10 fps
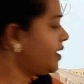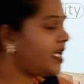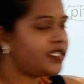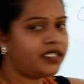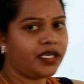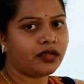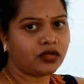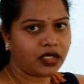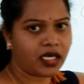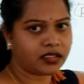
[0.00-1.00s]
taste it.
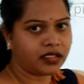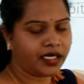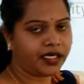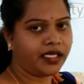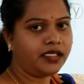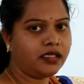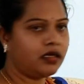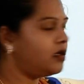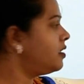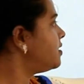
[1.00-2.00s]
So yes, it is
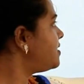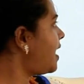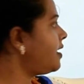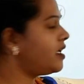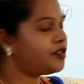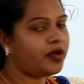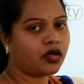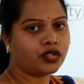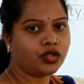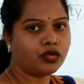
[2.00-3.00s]
sadness
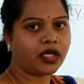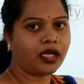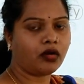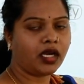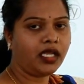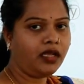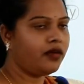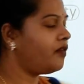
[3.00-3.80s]
because you can only